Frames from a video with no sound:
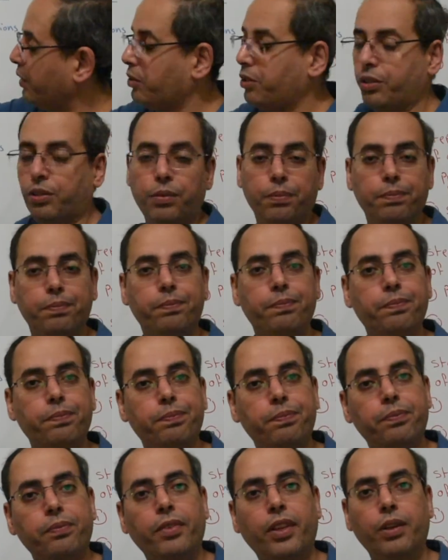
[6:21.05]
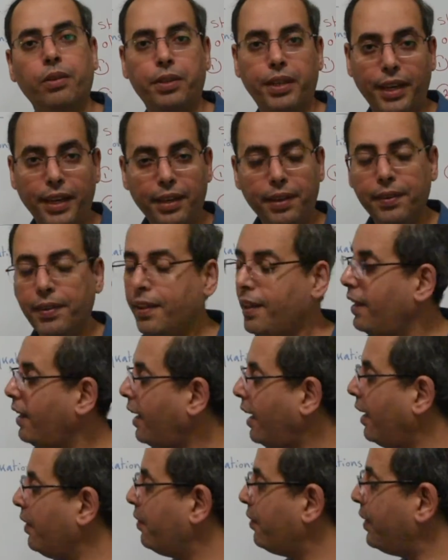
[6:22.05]
and 2. Okay?
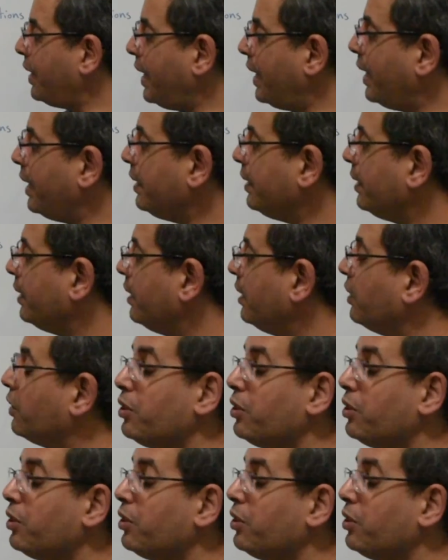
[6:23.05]
And then